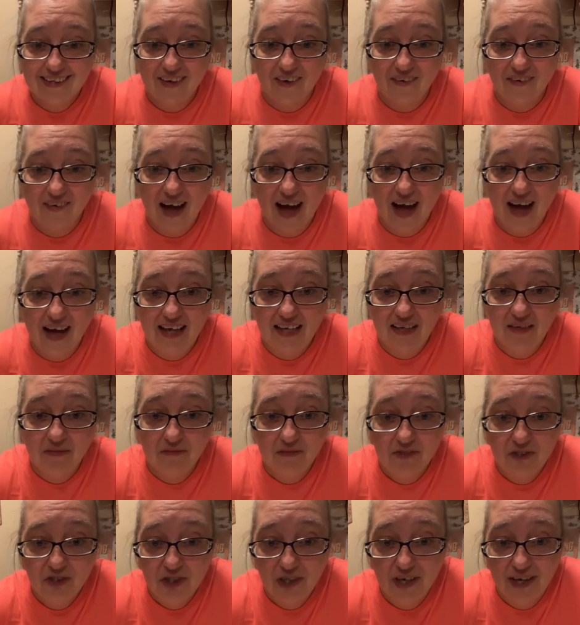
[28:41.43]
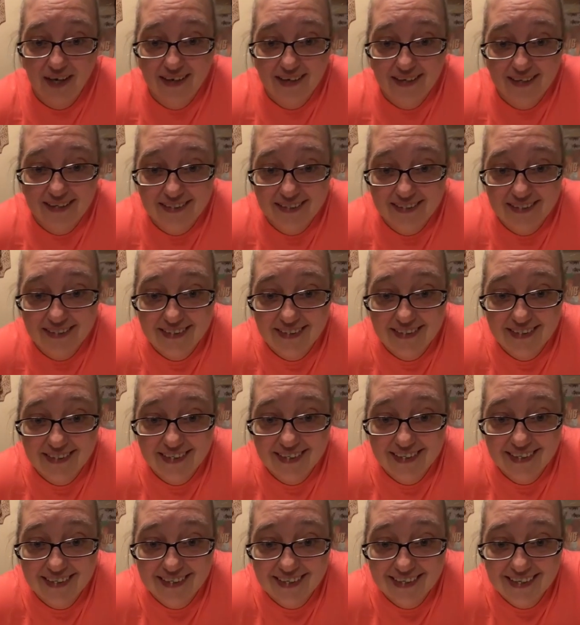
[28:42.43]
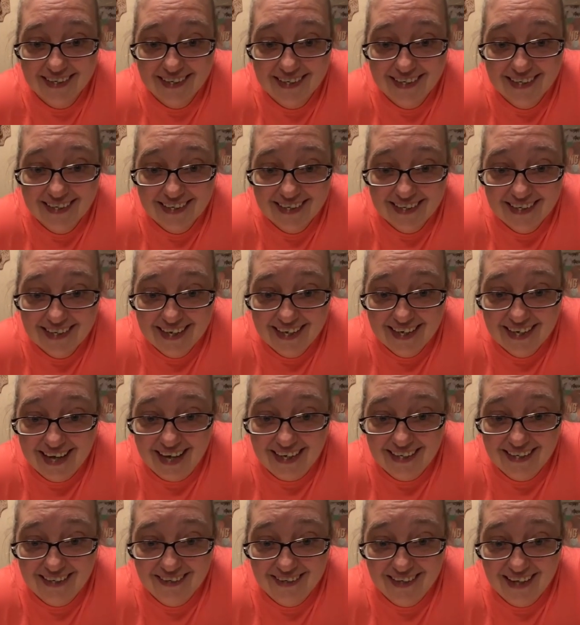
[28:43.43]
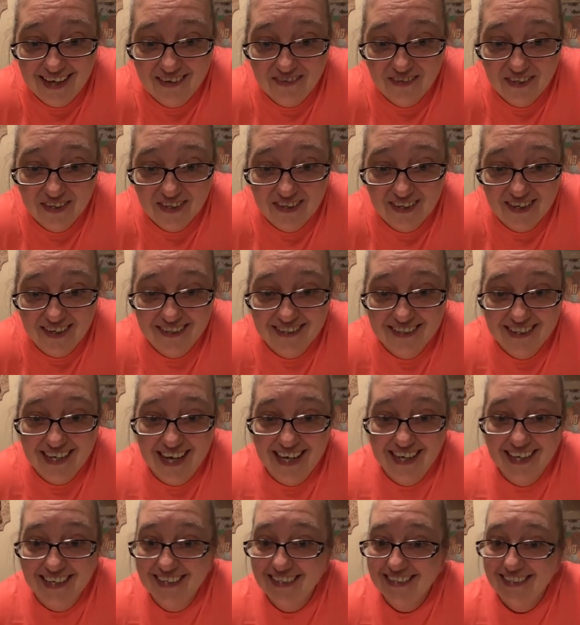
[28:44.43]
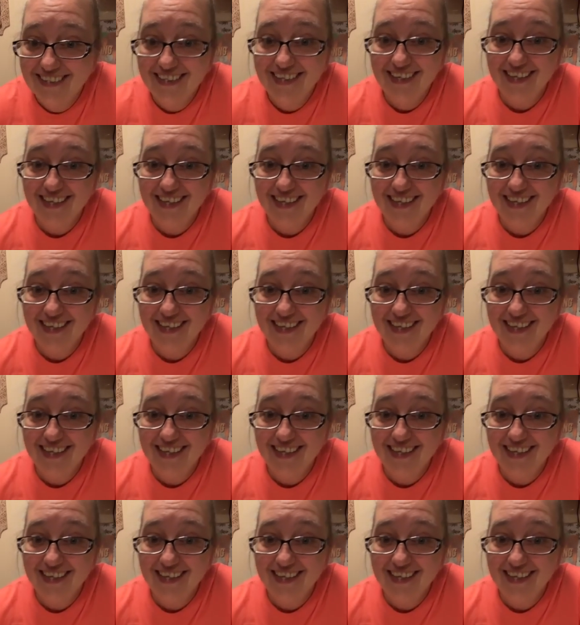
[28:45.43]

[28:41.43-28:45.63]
So I am just, you love your crochet?